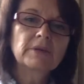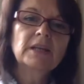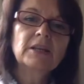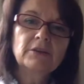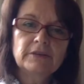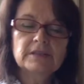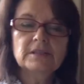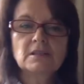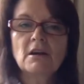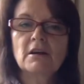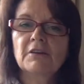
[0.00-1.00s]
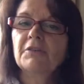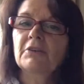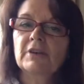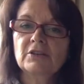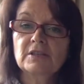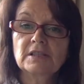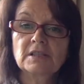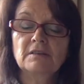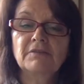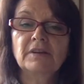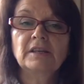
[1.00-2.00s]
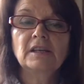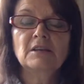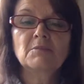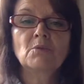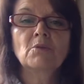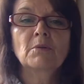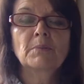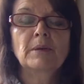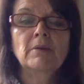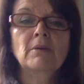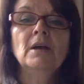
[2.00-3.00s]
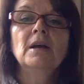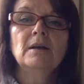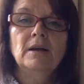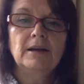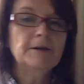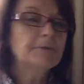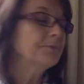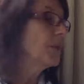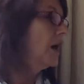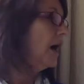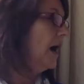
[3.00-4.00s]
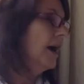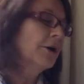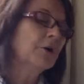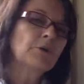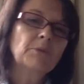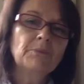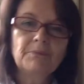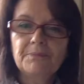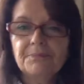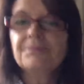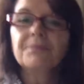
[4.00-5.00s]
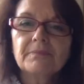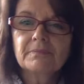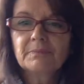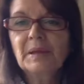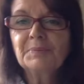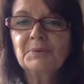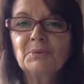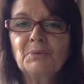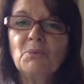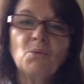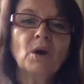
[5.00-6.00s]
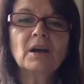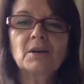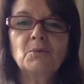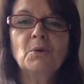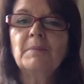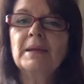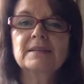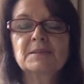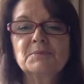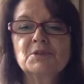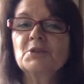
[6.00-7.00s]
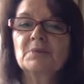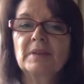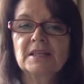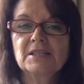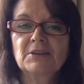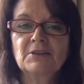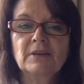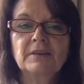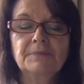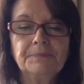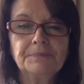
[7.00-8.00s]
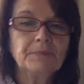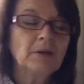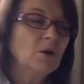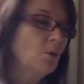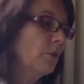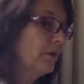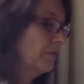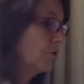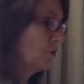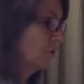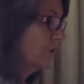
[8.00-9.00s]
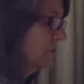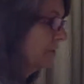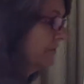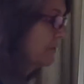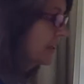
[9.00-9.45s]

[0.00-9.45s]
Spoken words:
really good start if you're interested in finding out more about how people work, what makes them do what they do. We've got two different